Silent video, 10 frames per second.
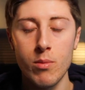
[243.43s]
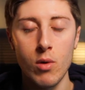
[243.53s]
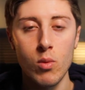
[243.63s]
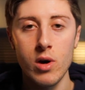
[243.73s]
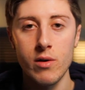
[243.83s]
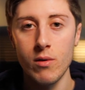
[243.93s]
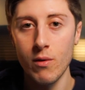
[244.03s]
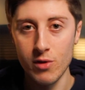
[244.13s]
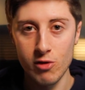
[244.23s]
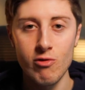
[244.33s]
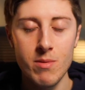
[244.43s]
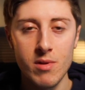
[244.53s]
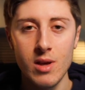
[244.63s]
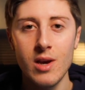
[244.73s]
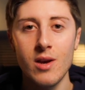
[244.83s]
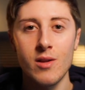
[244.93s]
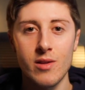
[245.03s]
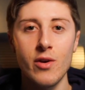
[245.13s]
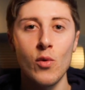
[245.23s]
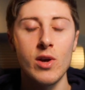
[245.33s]
by word of a script
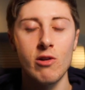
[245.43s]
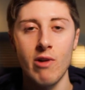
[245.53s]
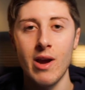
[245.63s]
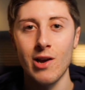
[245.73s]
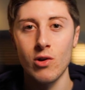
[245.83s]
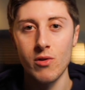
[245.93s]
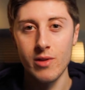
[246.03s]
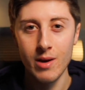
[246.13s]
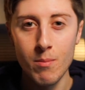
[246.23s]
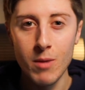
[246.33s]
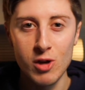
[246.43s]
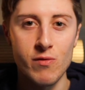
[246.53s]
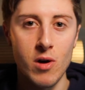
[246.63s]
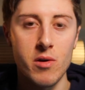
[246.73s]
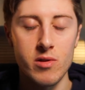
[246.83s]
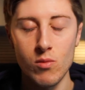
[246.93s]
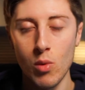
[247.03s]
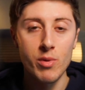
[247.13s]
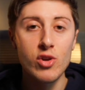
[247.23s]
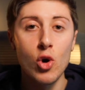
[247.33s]
so that we can create our content much faster than what
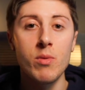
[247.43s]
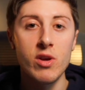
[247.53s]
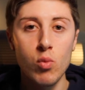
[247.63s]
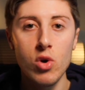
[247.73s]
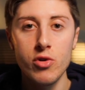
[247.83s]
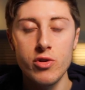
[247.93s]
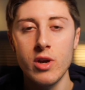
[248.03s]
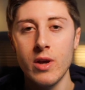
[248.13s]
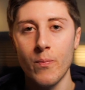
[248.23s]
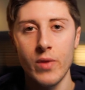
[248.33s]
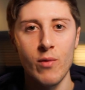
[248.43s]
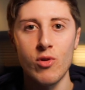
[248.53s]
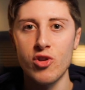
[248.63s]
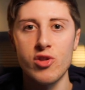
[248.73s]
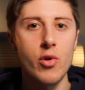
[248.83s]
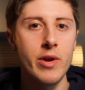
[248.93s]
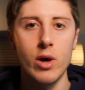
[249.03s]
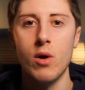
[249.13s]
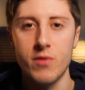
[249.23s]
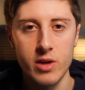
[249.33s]
we normally would if we're just doing it
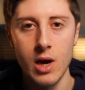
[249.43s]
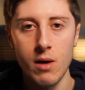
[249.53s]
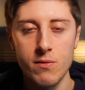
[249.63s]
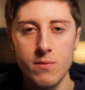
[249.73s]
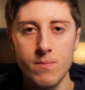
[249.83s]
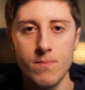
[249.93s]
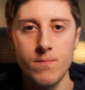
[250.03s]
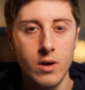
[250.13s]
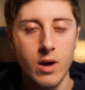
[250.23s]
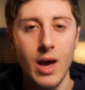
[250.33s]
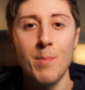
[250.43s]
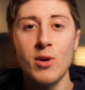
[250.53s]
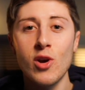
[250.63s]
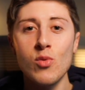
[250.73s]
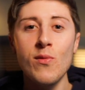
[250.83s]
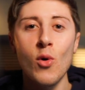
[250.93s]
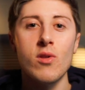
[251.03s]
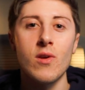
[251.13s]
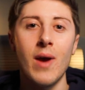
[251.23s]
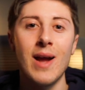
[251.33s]
off the cuff. And because we've
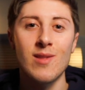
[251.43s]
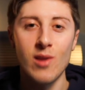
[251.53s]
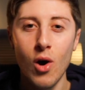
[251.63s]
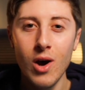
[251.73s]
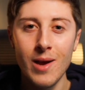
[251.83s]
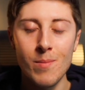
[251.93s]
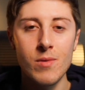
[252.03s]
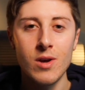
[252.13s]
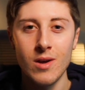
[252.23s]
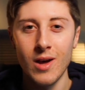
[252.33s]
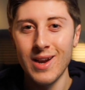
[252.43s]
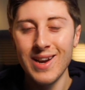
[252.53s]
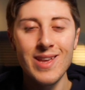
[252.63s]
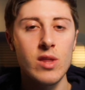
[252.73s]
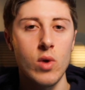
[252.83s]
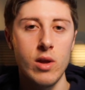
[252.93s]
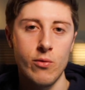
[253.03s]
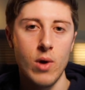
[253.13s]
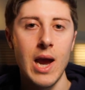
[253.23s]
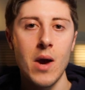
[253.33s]
also had time, at least
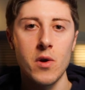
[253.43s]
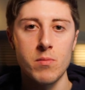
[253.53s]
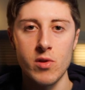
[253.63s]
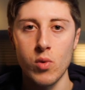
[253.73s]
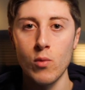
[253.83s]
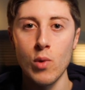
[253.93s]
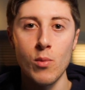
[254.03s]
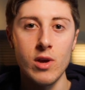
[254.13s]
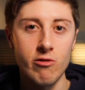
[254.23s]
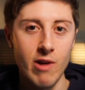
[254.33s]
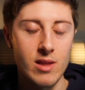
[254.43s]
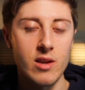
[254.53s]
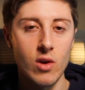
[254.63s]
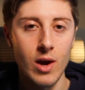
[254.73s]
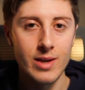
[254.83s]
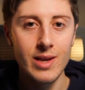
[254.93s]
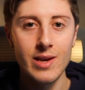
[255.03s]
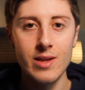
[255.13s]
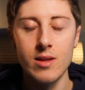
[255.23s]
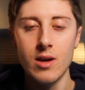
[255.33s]
24 hours between when we created the
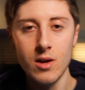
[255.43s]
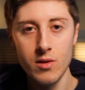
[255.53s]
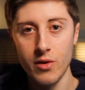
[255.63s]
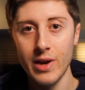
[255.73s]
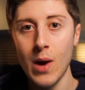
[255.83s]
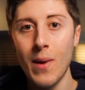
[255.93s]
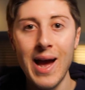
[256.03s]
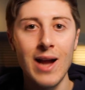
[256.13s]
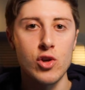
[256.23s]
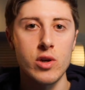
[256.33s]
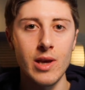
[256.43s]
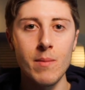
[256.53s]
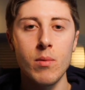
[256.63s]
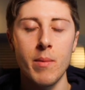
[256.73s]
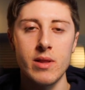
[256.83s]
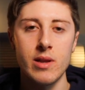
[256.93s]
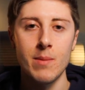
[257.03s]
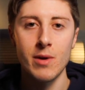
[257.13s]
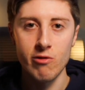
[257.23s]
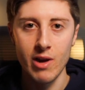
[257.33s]
ideas to now actually implementing them
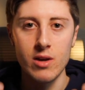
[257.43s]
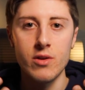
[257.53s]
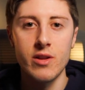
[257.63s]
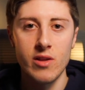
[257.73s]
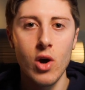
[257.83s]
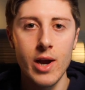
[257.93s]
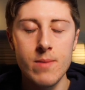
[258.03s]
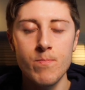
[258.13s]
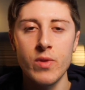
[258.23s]
and creating a design,